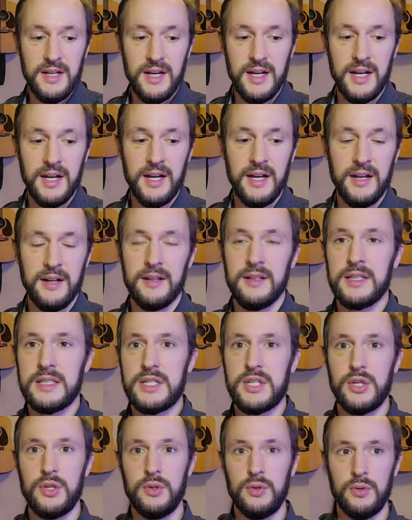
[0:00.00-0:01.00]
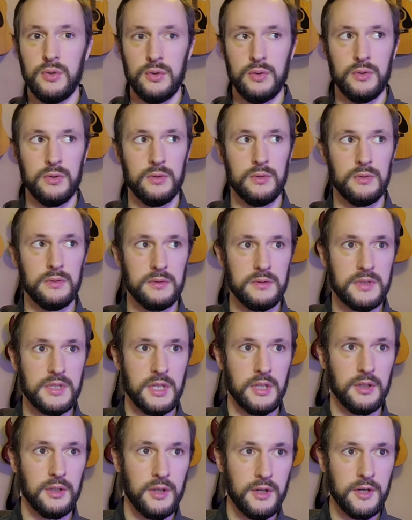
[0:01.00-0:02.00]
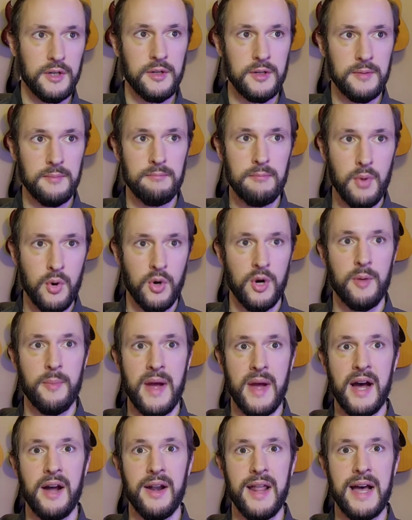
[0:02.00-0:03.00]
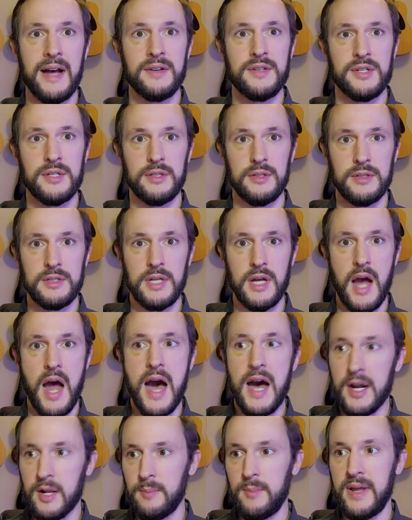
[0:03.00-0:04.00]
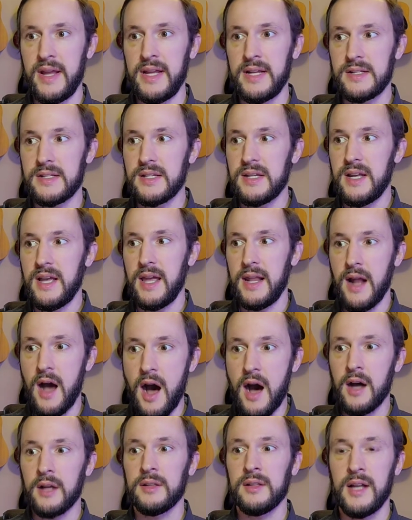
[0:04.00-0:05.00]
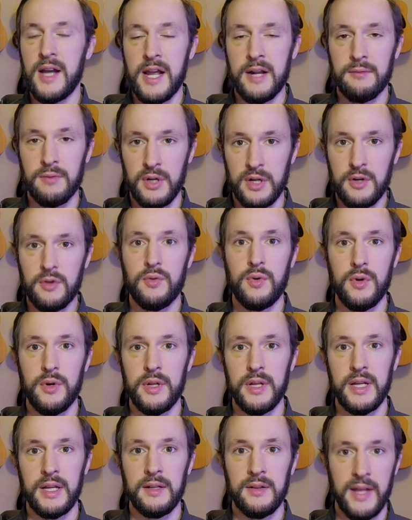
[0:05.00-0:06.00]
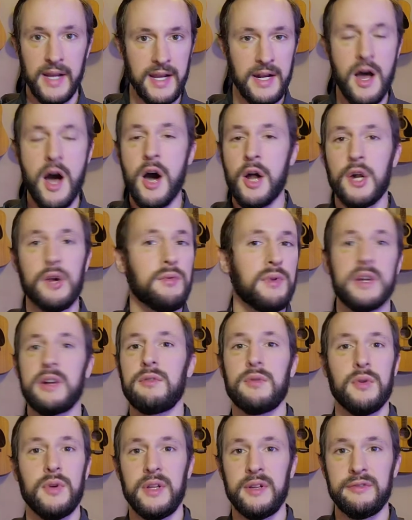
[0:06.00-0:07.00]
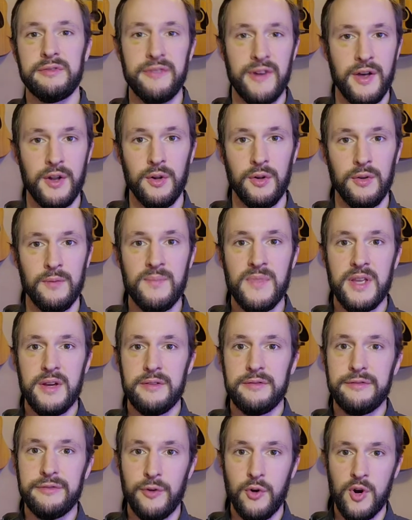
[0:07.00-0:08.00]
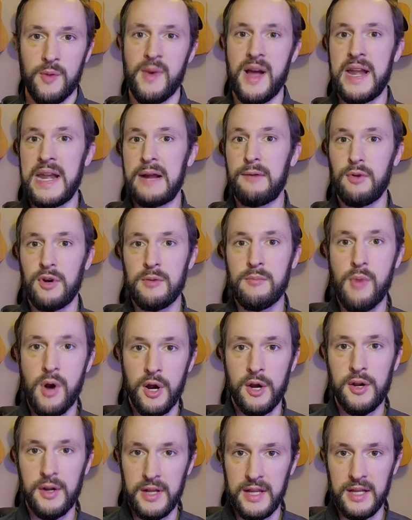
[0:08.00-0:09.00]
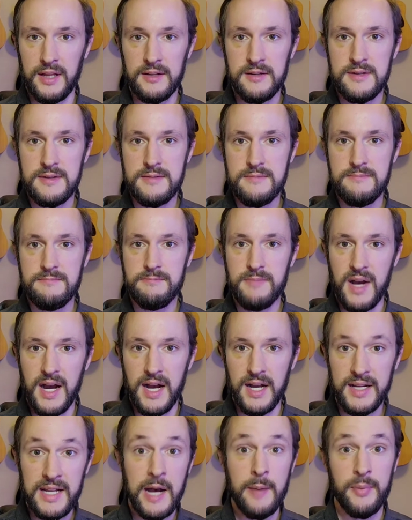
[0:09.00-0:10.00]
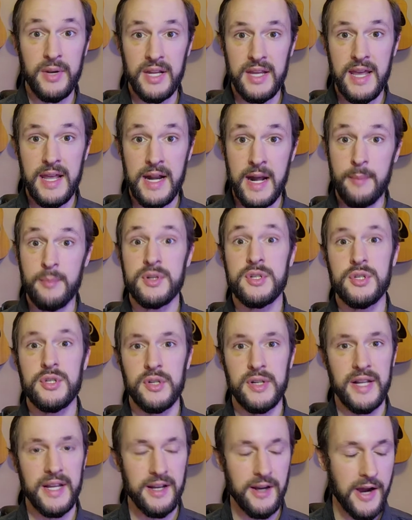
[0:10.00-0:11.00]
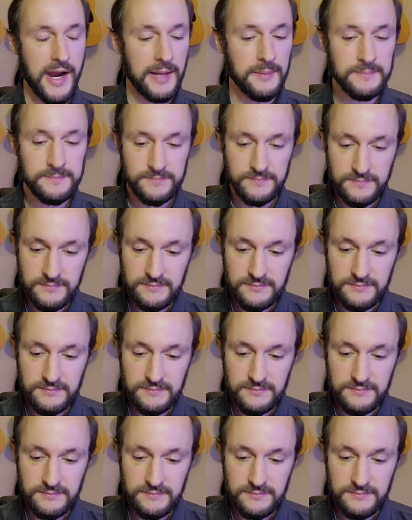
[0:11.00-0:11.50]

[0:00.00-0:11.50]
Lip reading: to learn more about how to automate an online recruiting, like an auto recruiting funnel for my network marketing company and opportunity. All right.